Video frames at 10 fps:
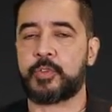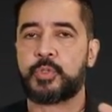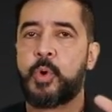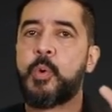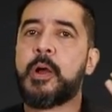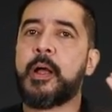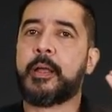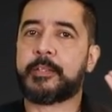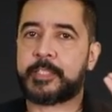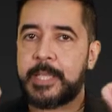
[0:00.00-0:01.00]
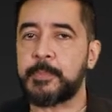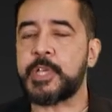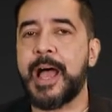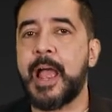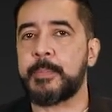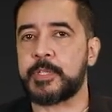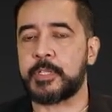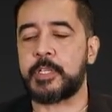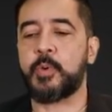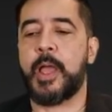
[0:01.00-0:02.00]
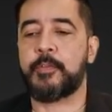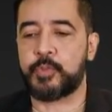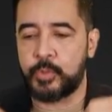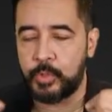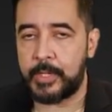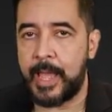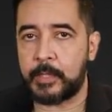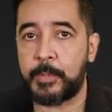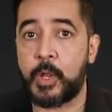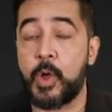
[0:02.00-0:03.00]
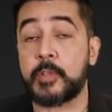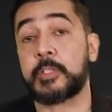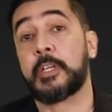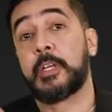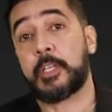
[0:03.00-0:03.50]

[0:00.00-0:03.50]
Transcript: So sometimes you have to do that because